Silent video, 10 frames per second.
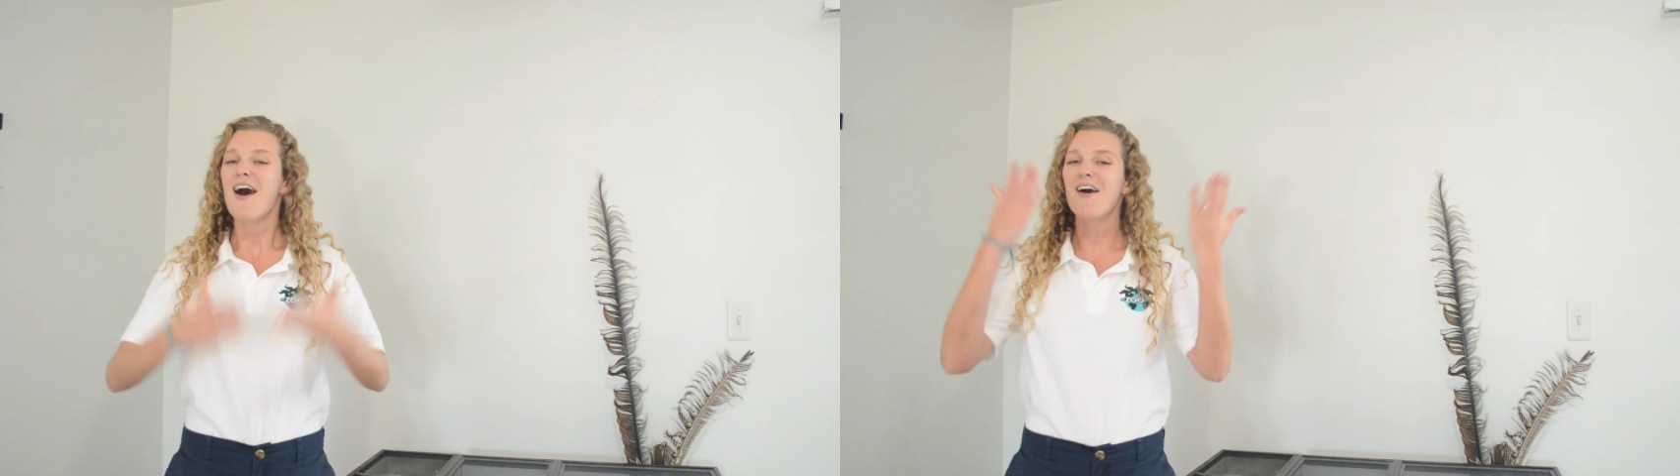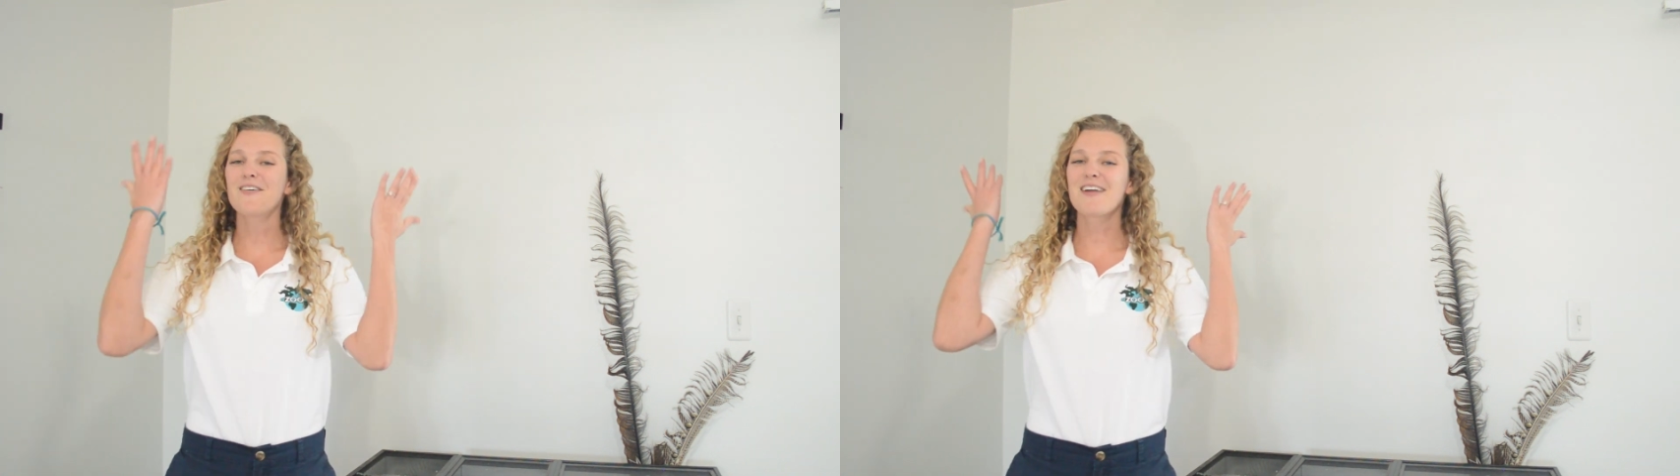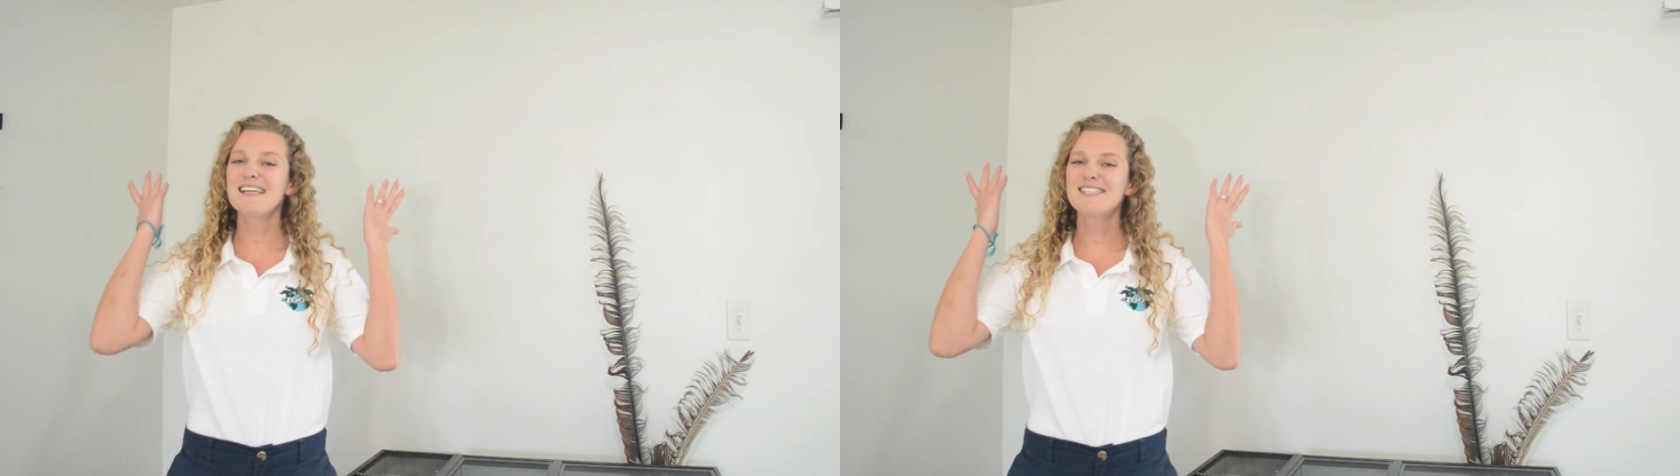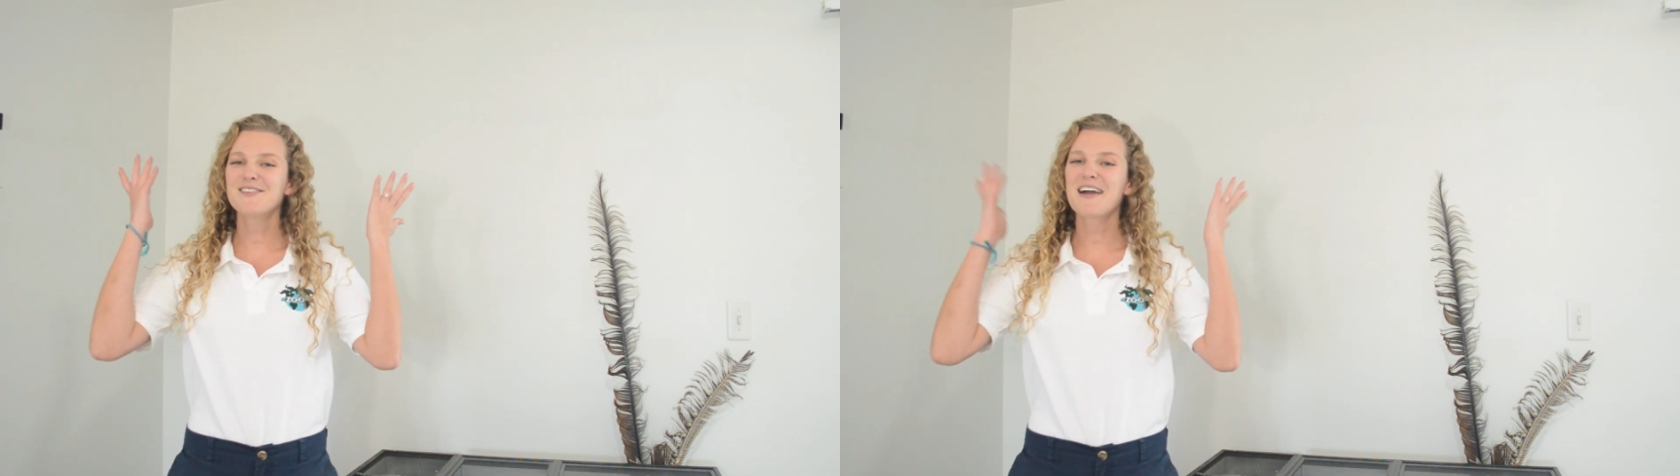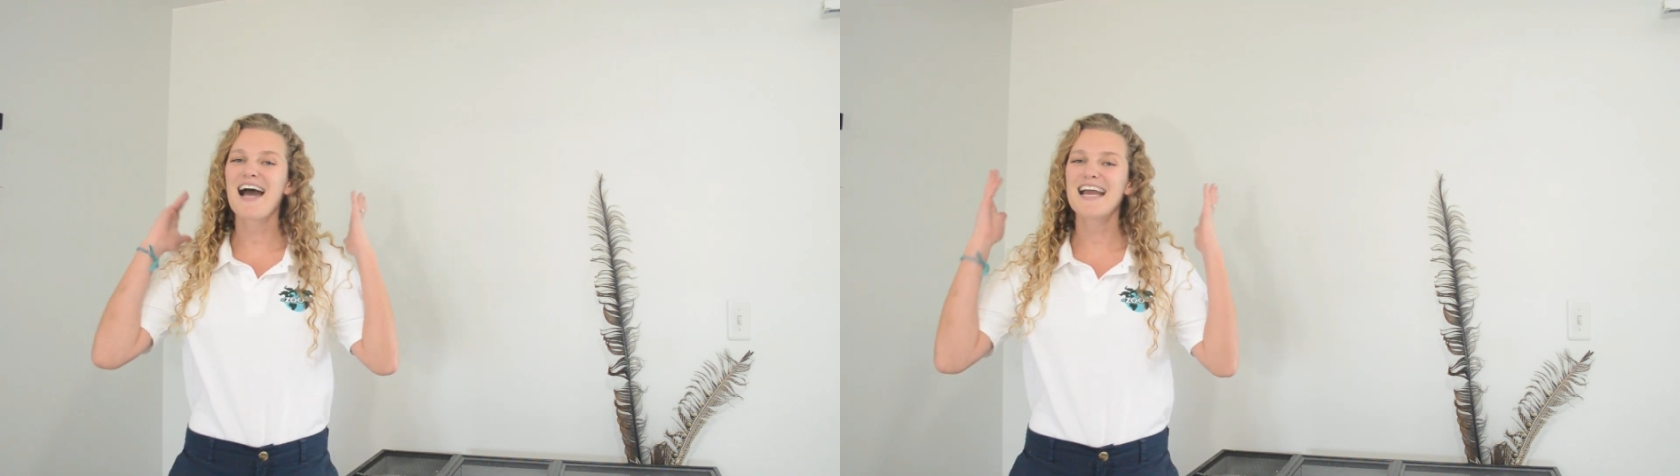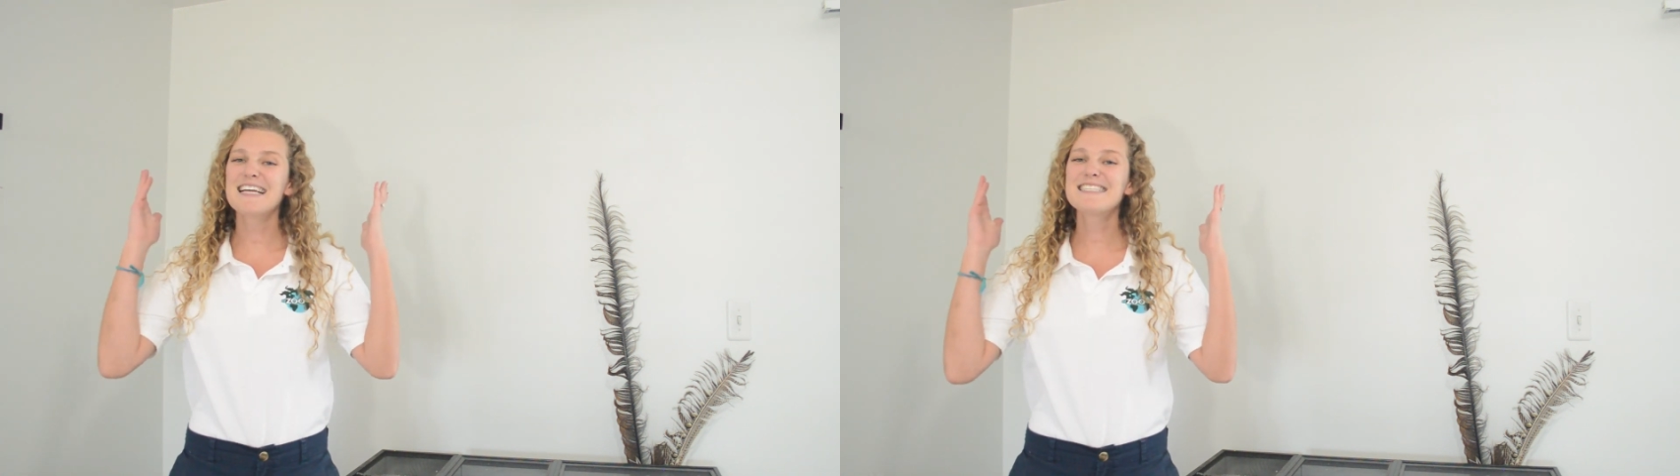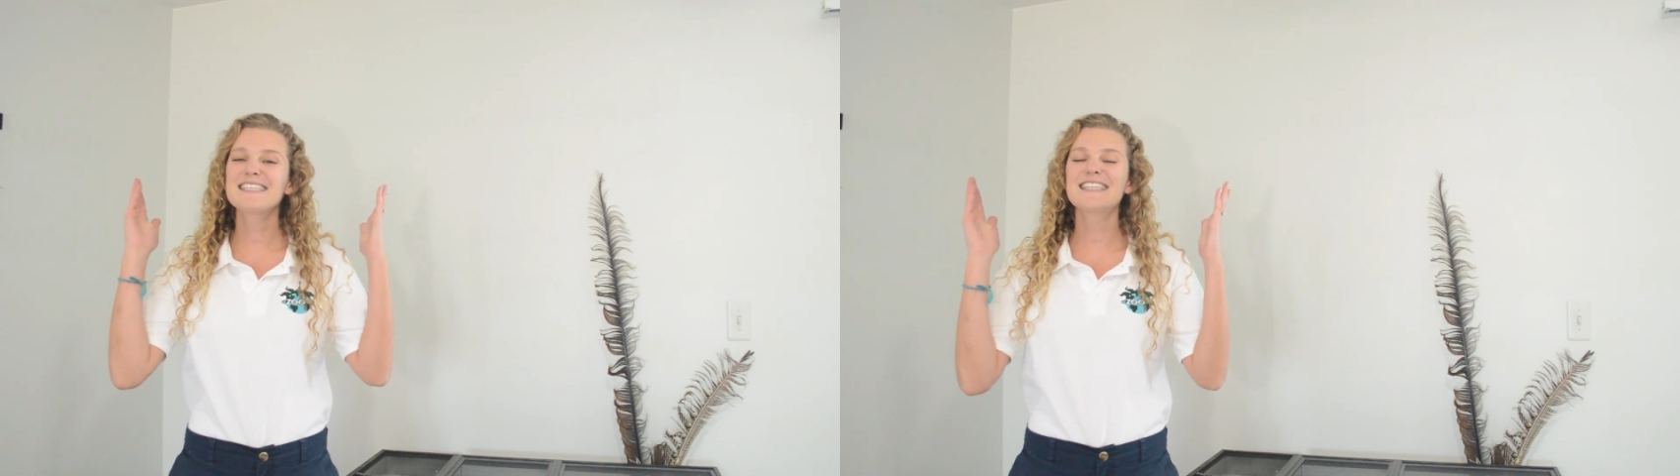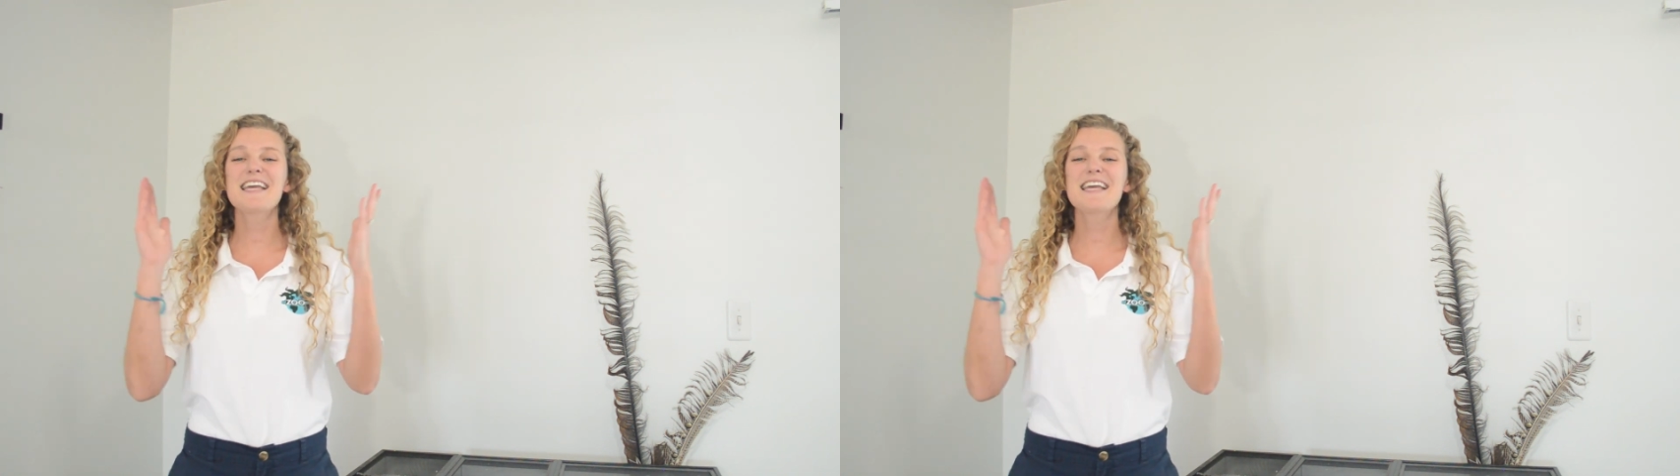All right, you guys,